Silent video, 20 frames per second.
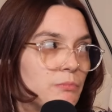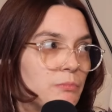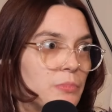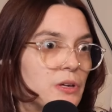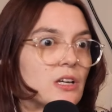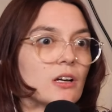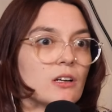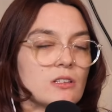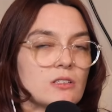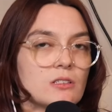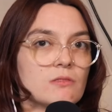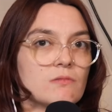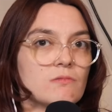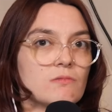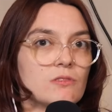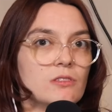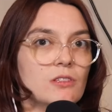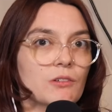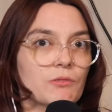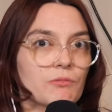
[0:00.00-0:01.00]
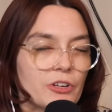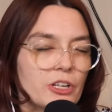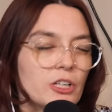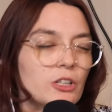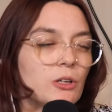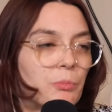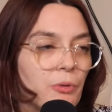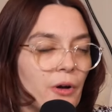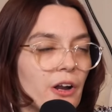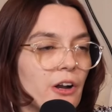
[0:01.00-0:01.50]
because the
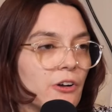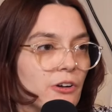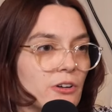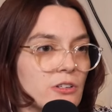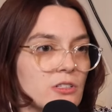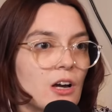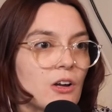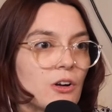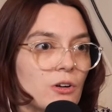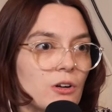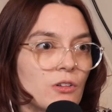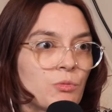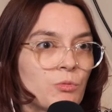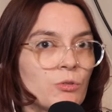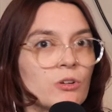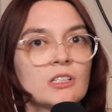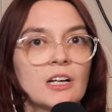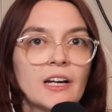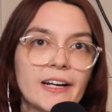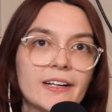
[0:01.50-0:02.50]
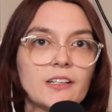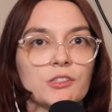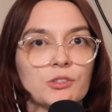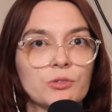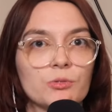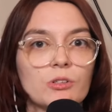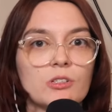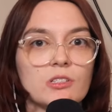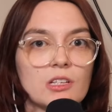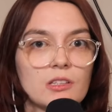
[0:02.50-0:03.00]
real predators on Earth were
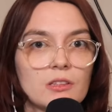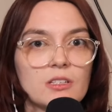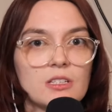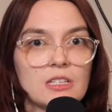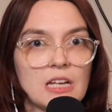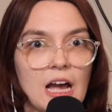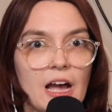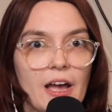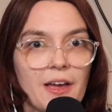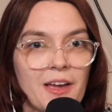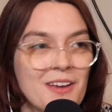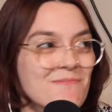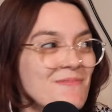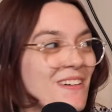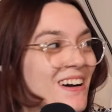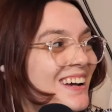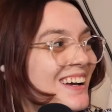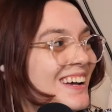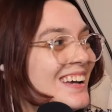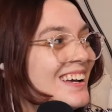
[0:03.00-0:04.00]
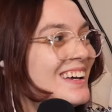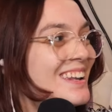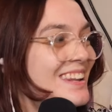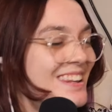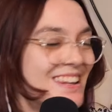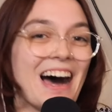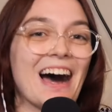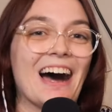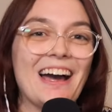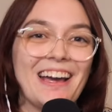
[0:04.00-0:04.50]
dinosaurs at the time,
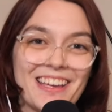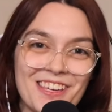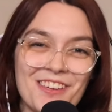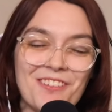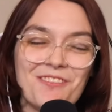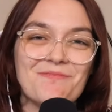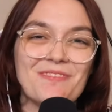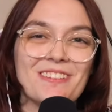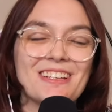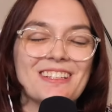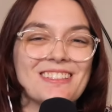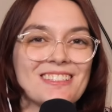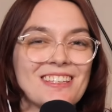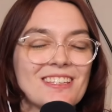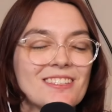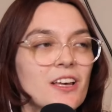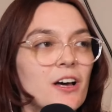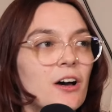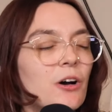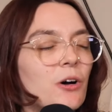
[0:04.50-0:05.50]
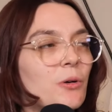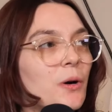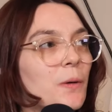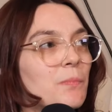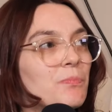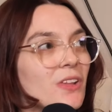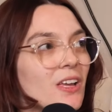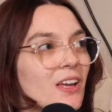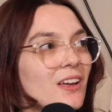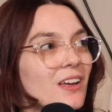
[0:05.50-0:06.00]
not humans. So
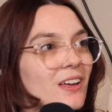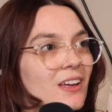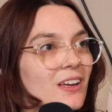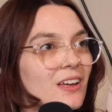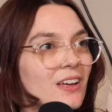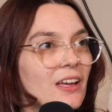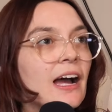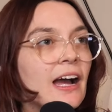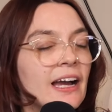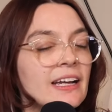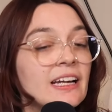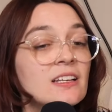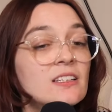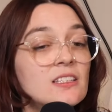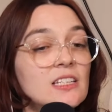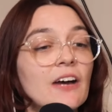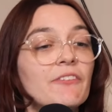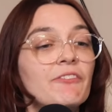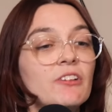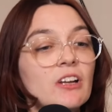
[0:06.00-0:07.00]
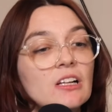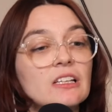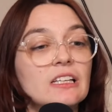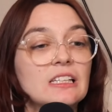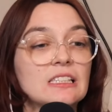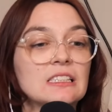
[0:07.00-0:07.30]
I could definitely